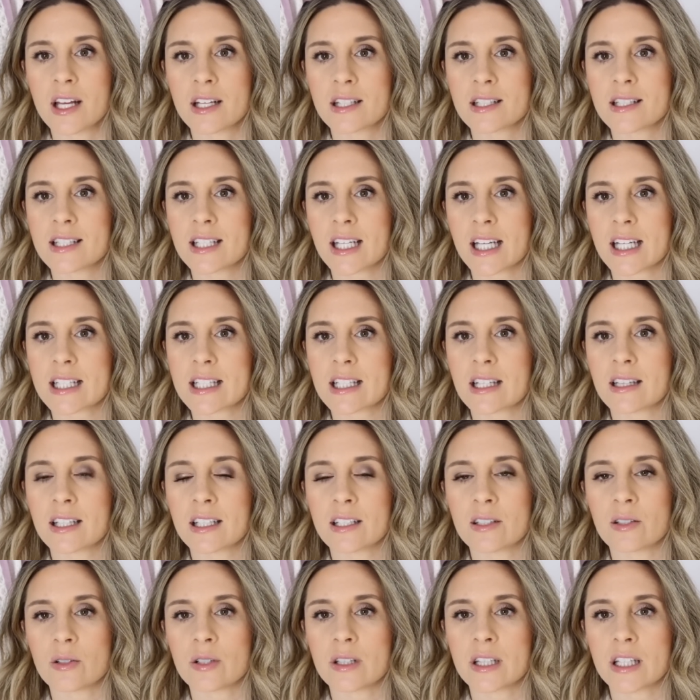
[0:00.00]
six
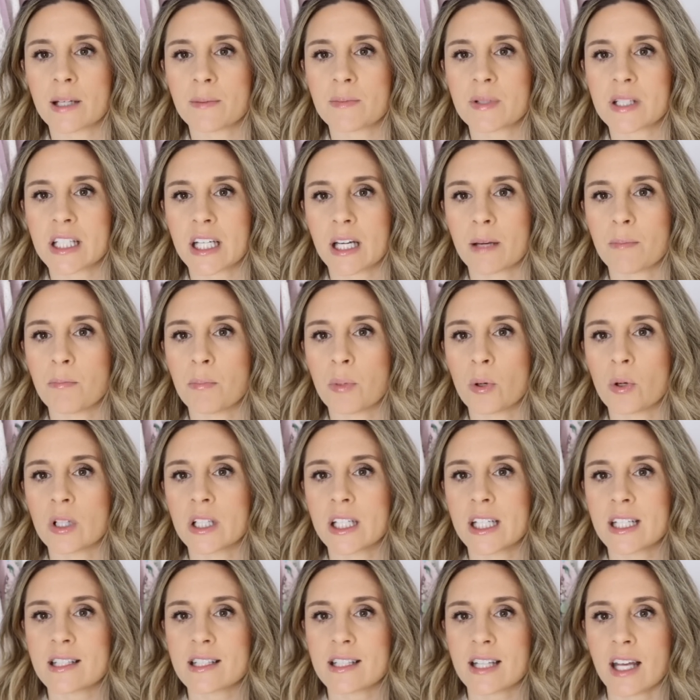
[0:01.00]
little lipstick
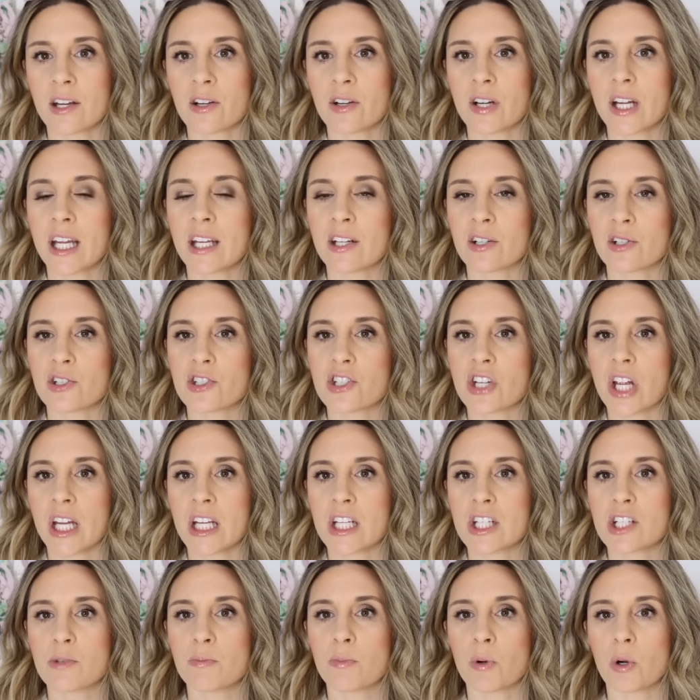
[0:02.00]
bullets that are
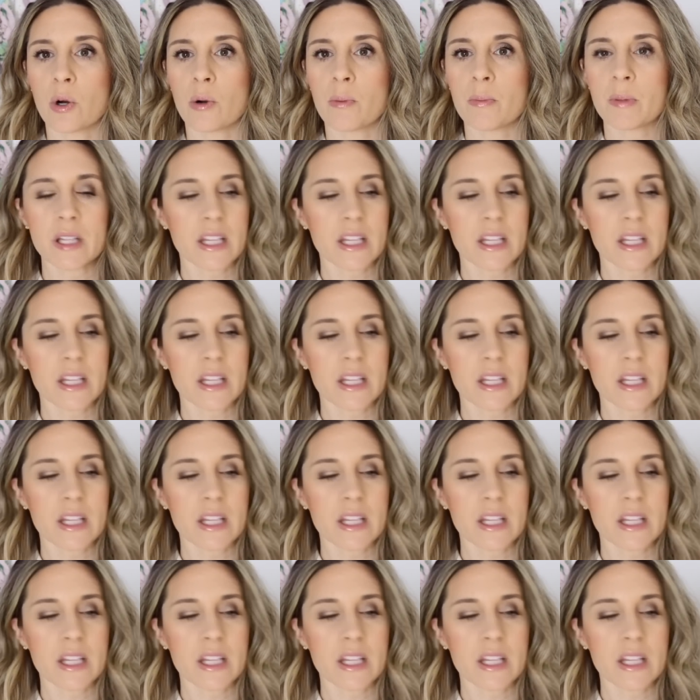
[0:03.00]
interchangeable.